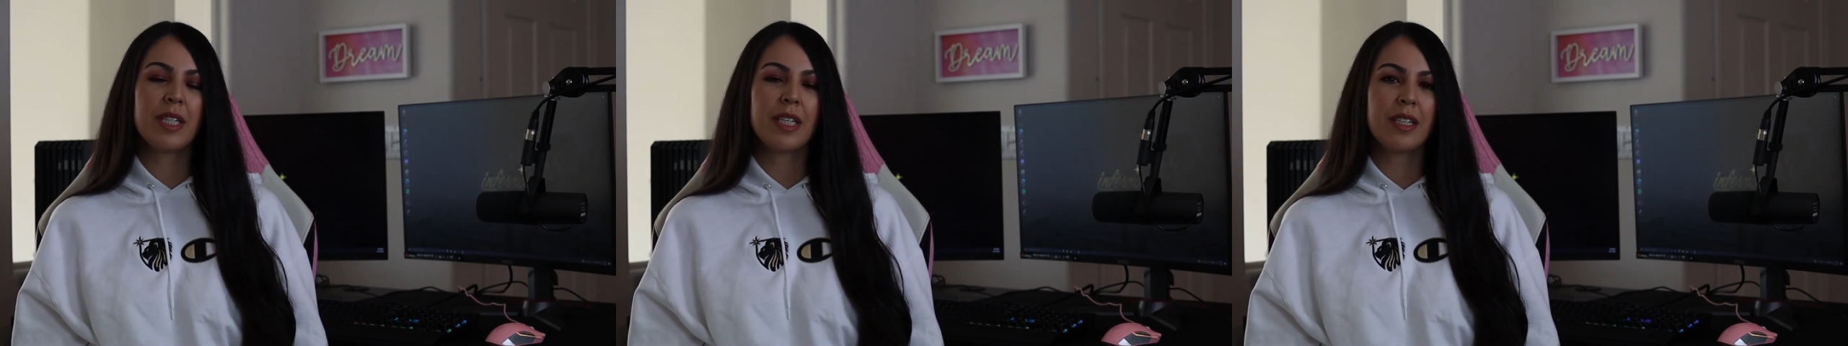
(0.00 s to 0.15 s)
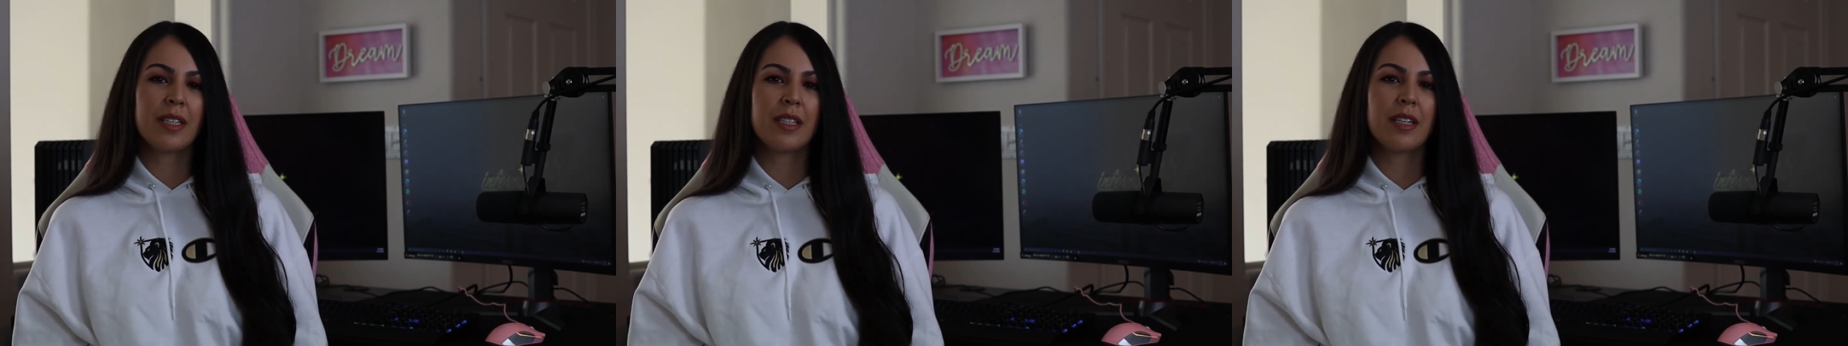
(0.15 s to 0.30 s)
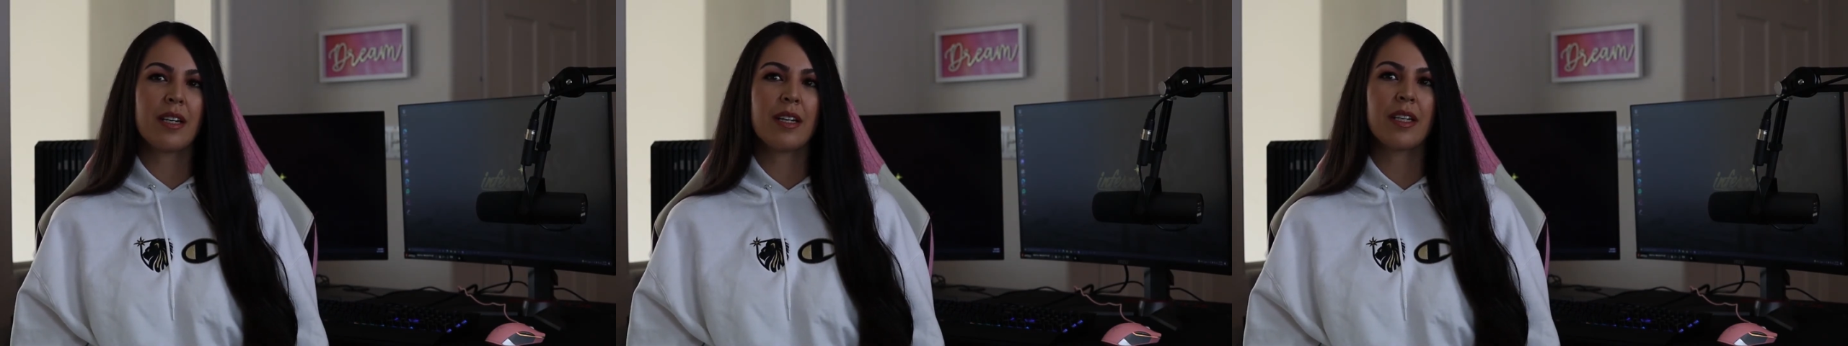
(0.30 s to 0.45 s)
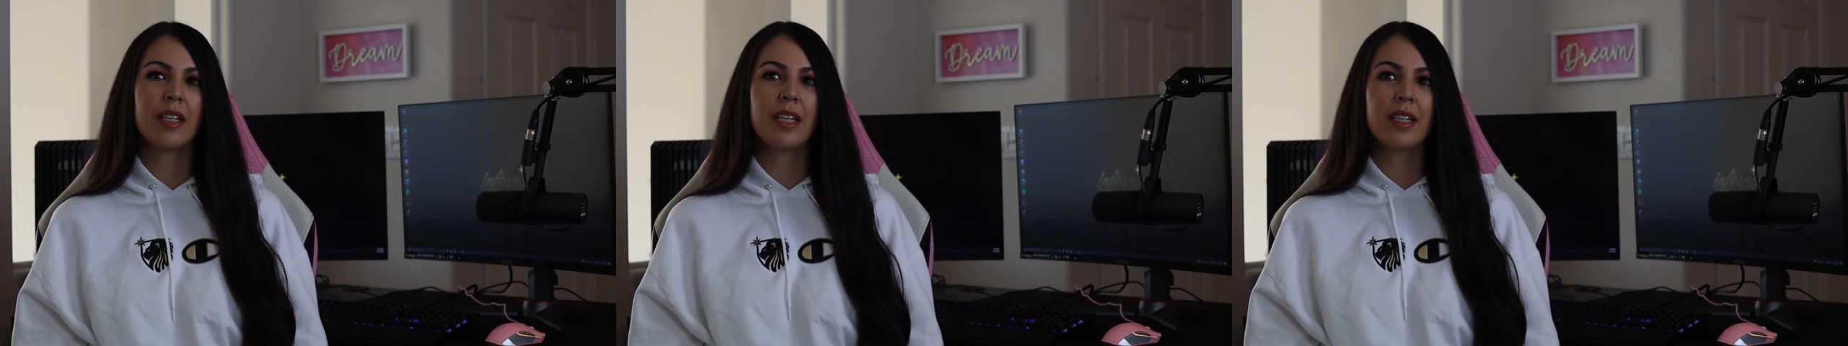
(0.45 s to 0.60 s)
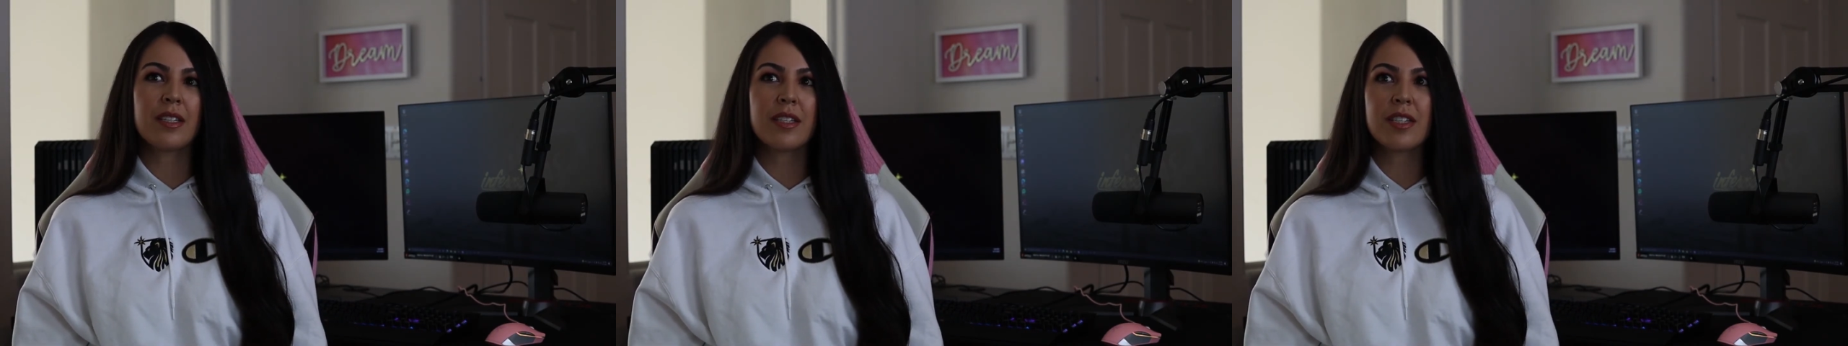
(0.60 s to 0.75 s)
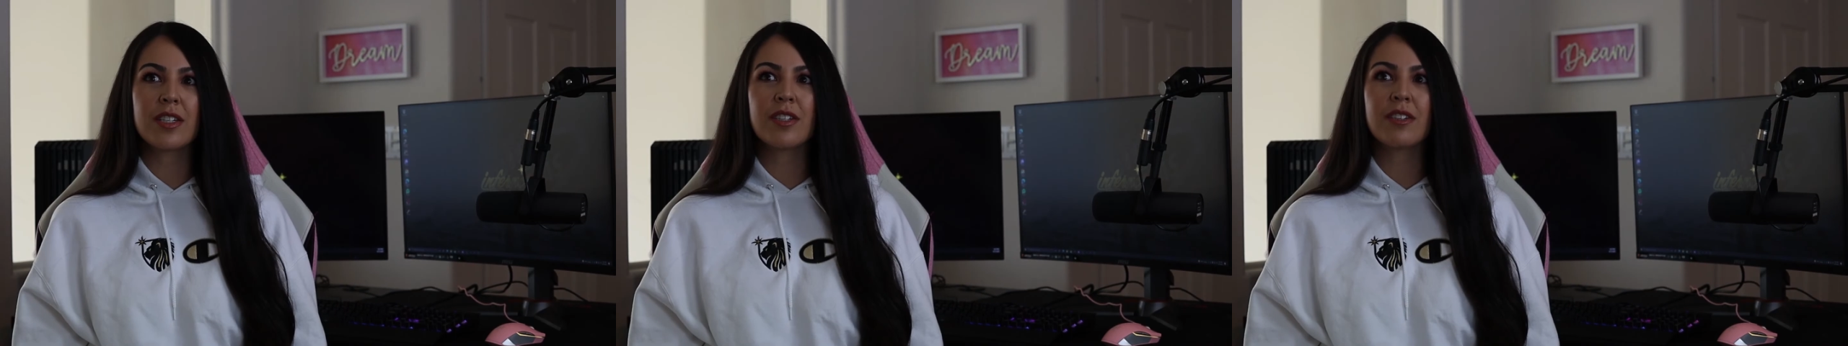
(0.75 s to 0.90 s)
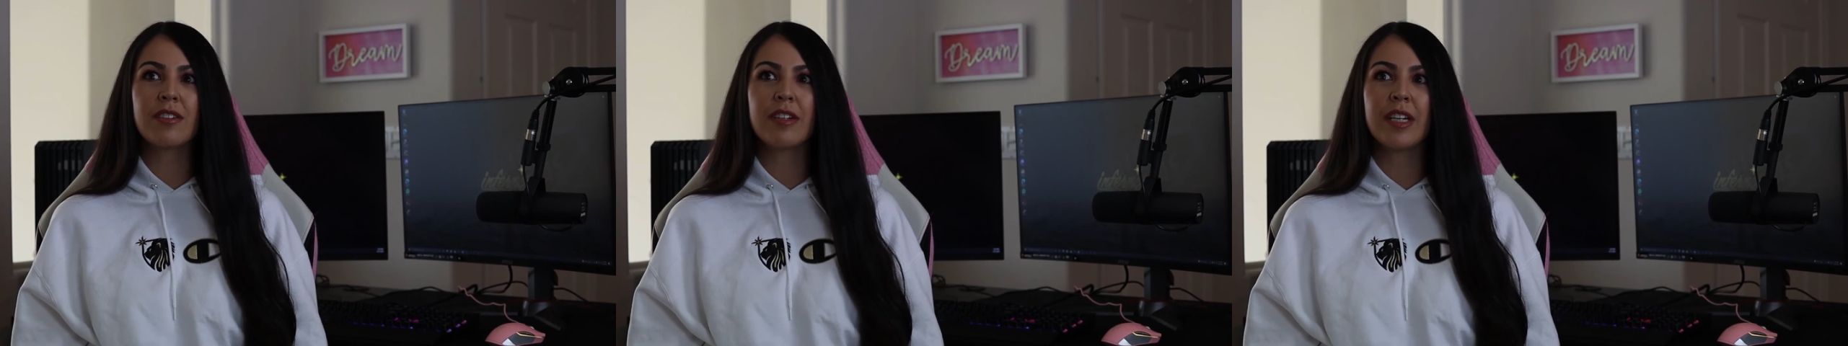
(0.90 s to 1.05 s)
TikTok,
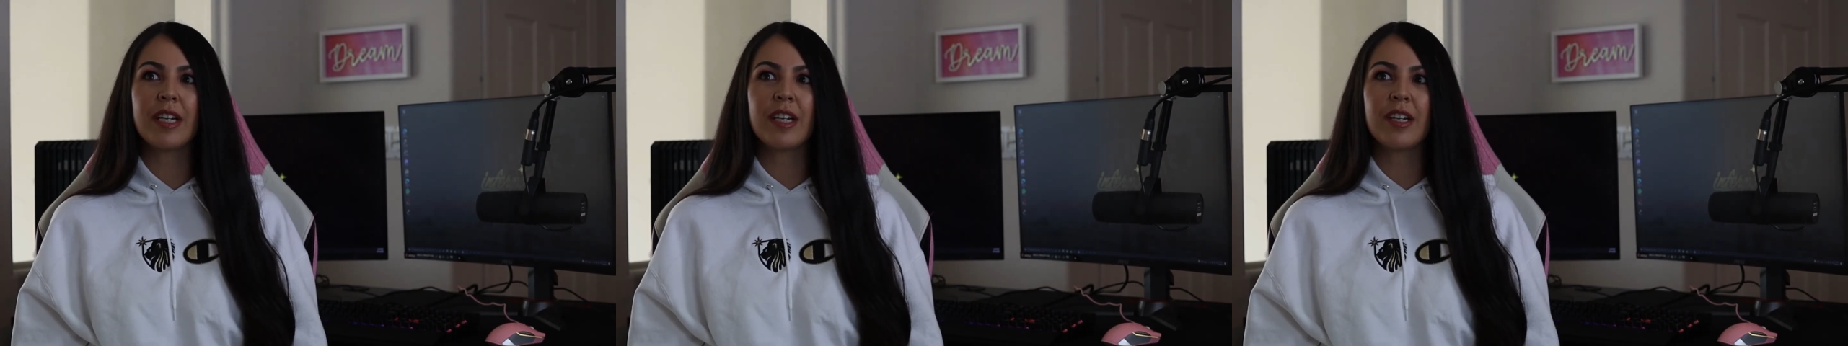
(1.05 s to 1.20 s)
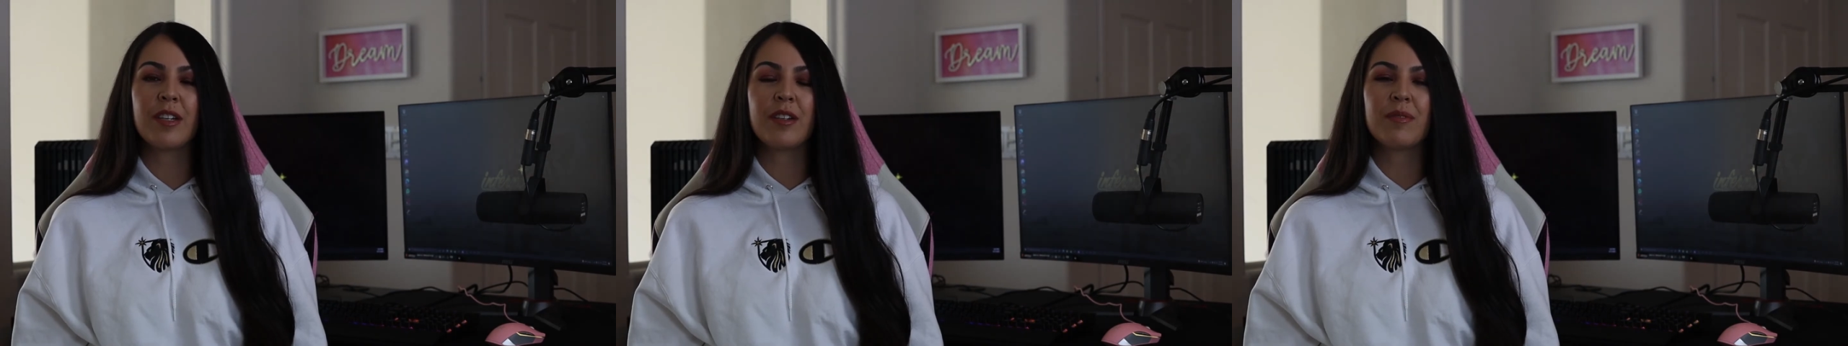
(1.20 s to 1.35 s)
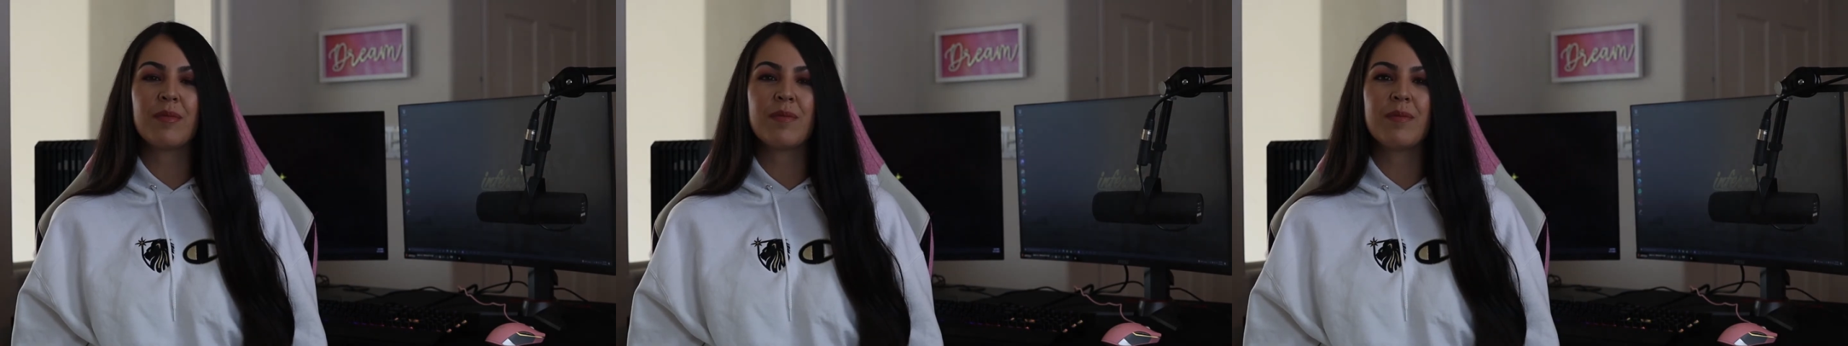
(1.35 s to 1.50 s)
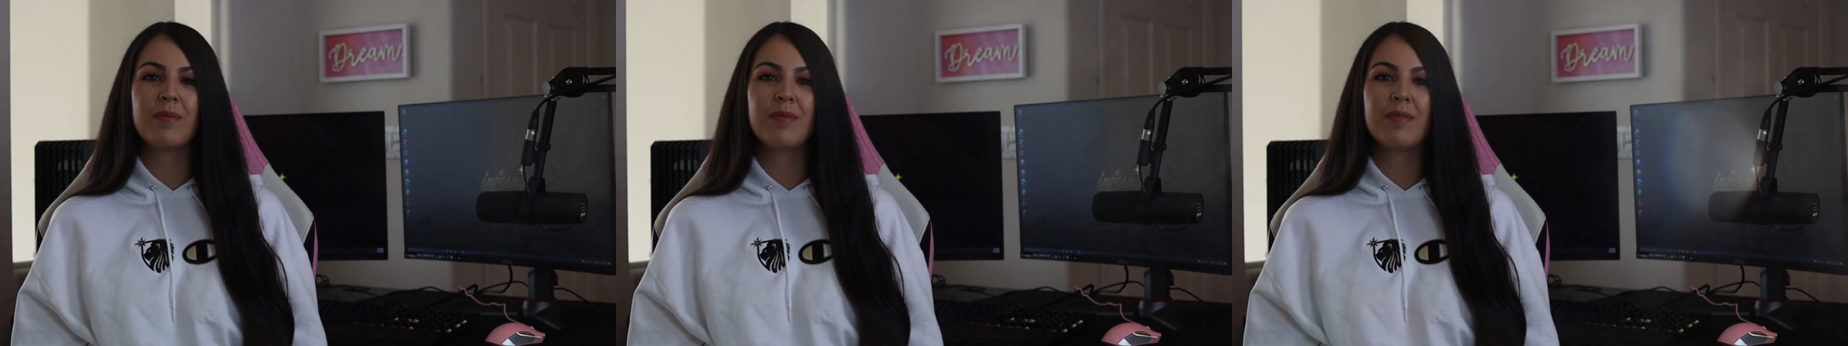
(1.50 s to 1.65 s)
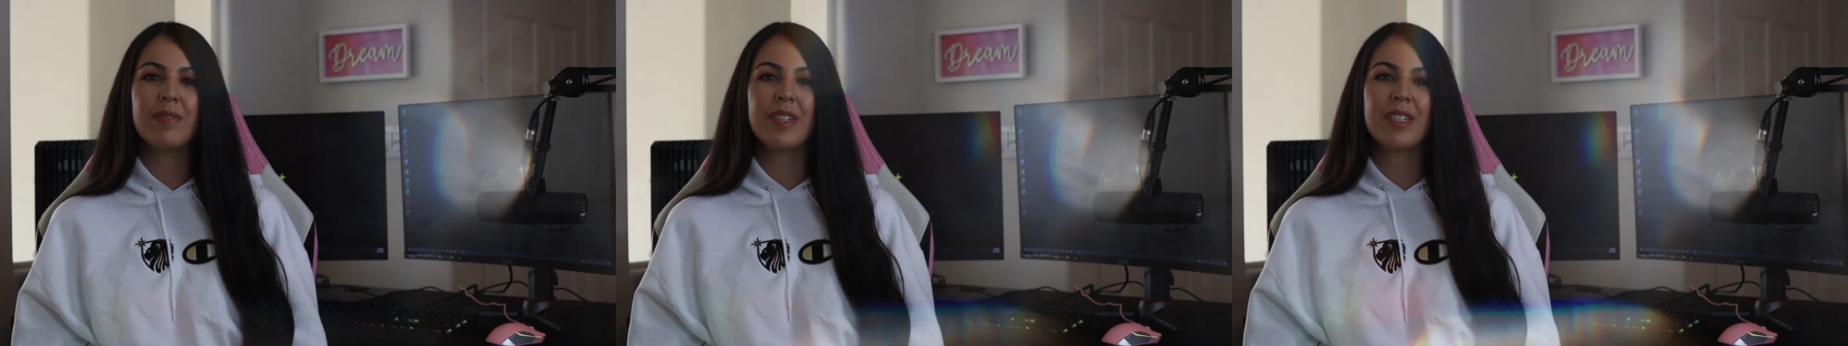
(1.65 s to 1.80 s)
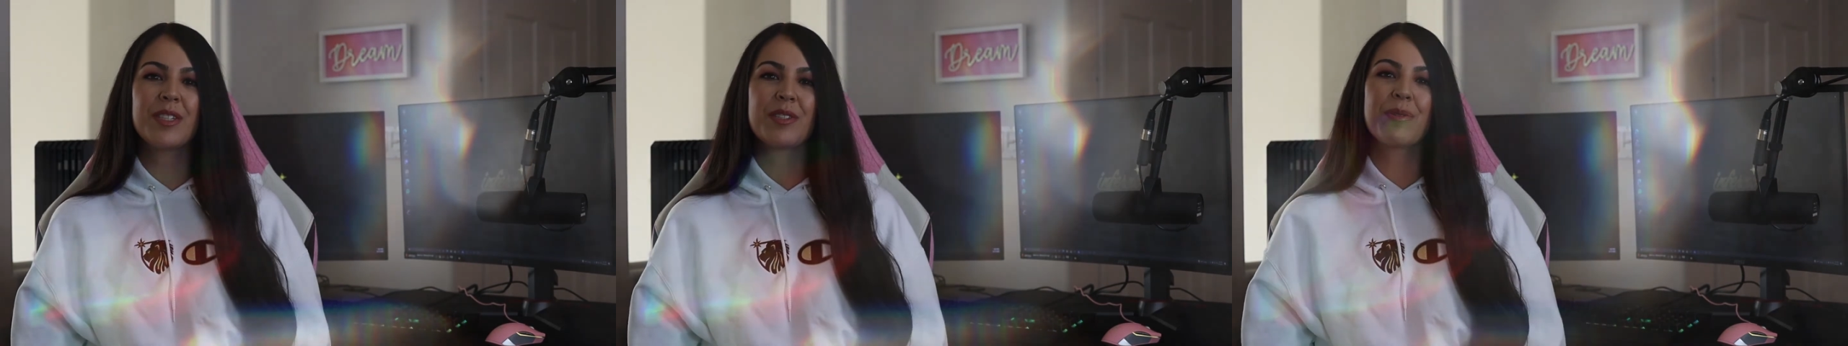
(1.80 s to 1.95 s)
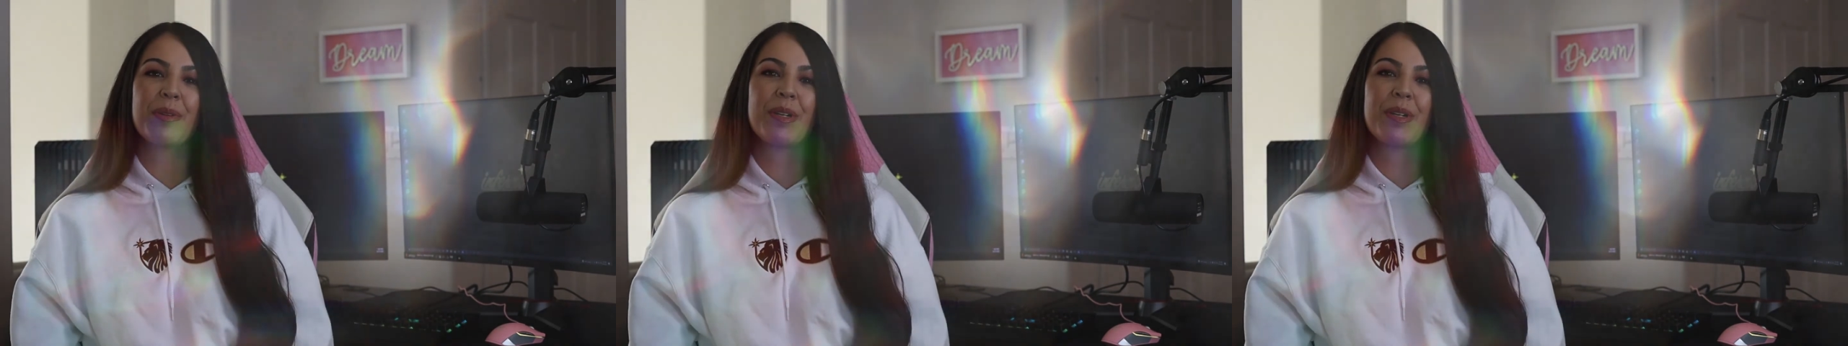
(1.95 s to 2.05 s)
Instagram, and